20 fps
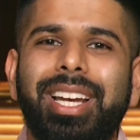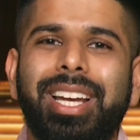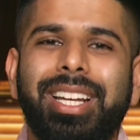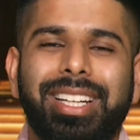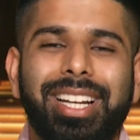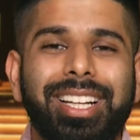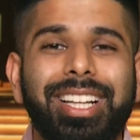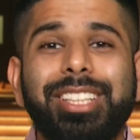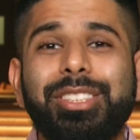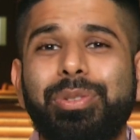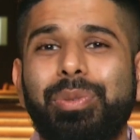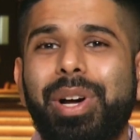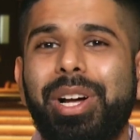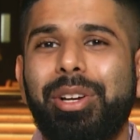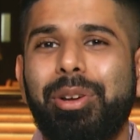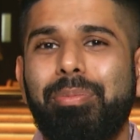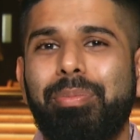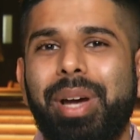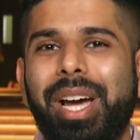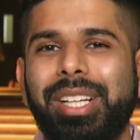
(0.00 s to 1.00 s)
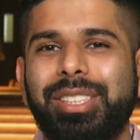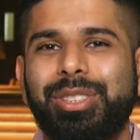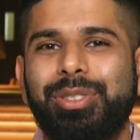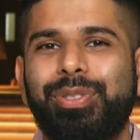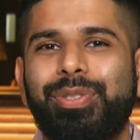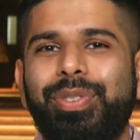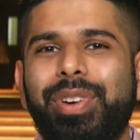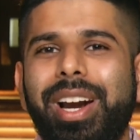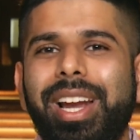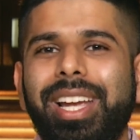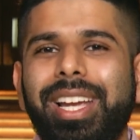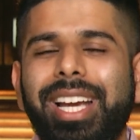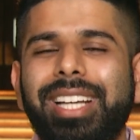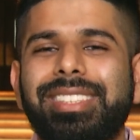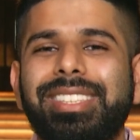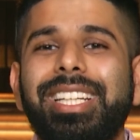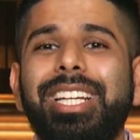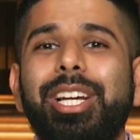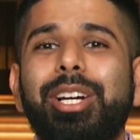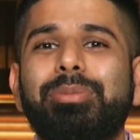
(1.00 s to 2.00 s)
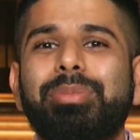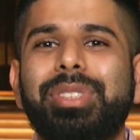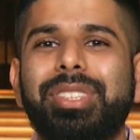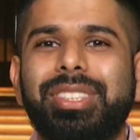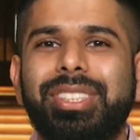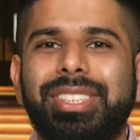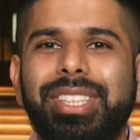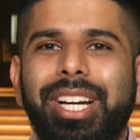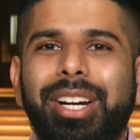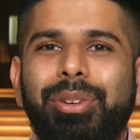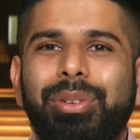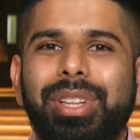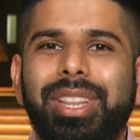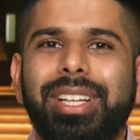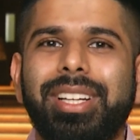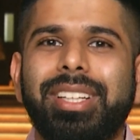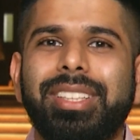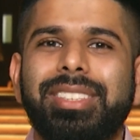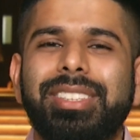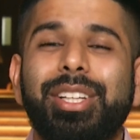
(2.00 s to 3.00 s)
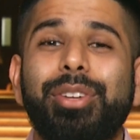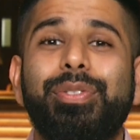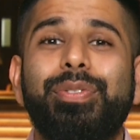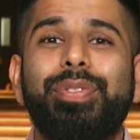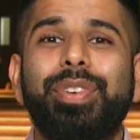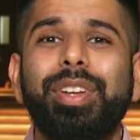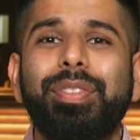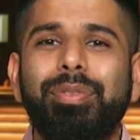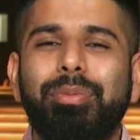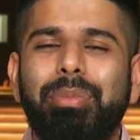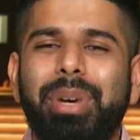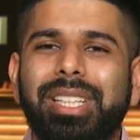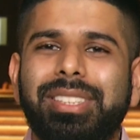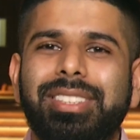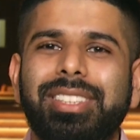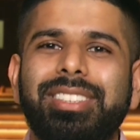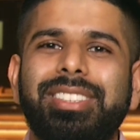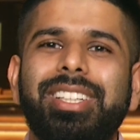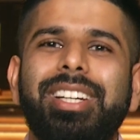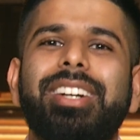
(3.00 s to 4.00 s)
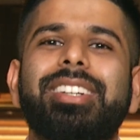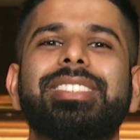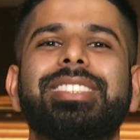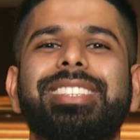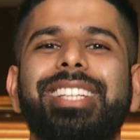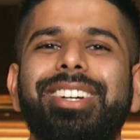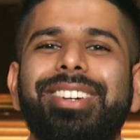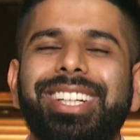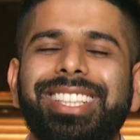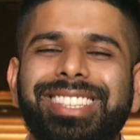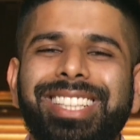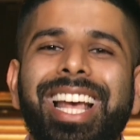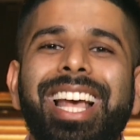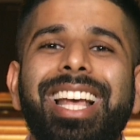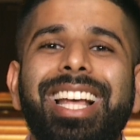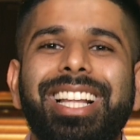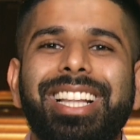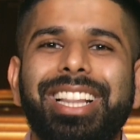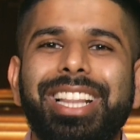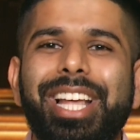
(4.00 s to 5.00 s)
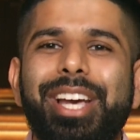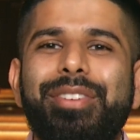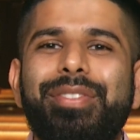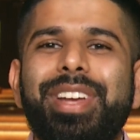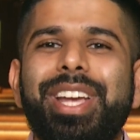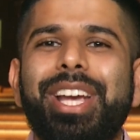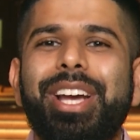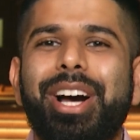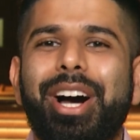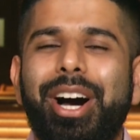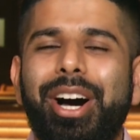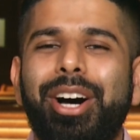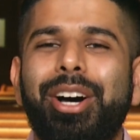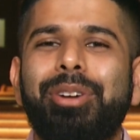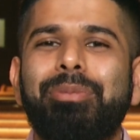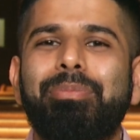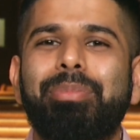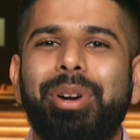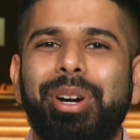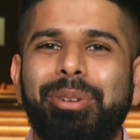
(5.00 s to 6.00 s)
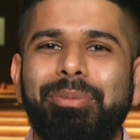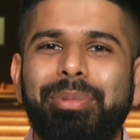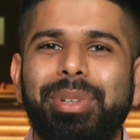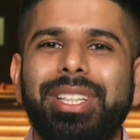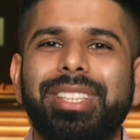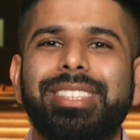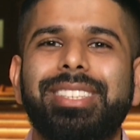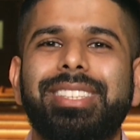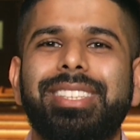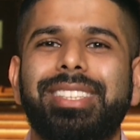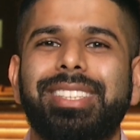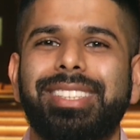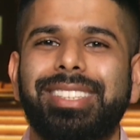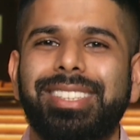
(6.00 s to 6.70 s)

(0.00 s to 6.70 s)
Now let's welcome Pastor Frank as he comes to share with us the fifth message in our series, Living on Purpose.